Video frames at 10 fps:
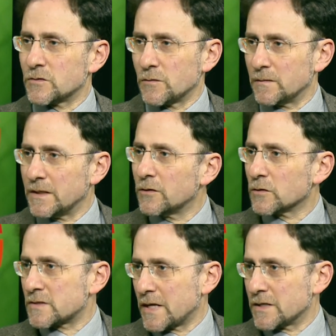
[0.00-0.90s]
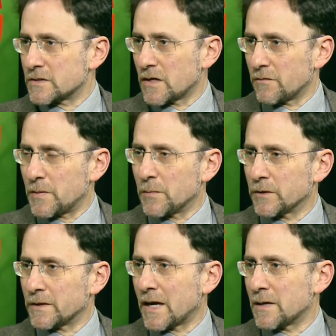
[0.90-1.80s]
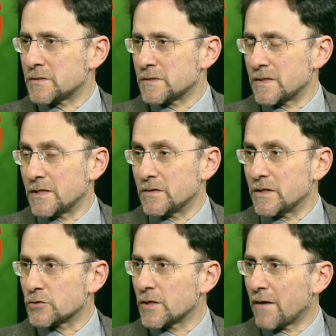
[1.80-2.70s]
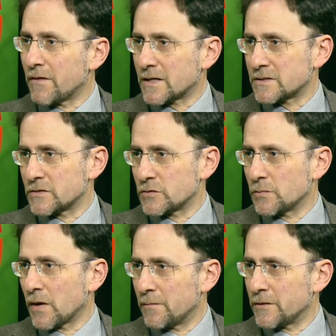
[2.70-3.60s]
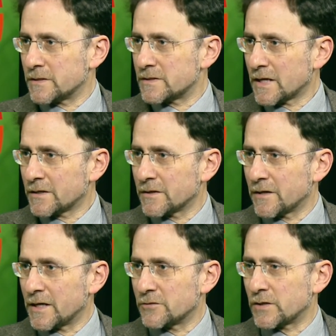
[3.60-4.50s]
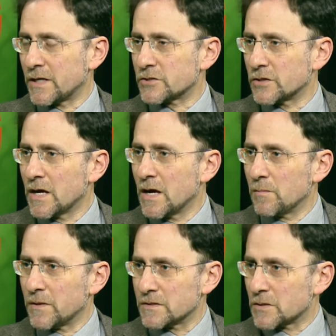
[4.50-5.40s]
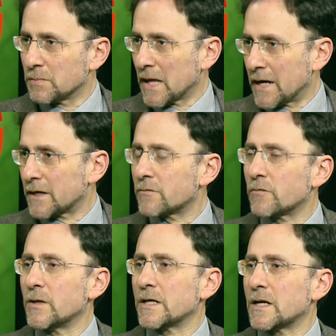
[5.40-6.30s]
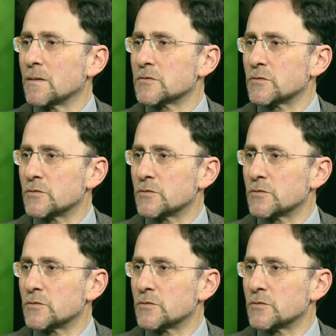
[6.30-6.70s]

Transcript: sort of legal status of people in the camps is they, they should have access to primary and secondary education, but there's a blank when it comes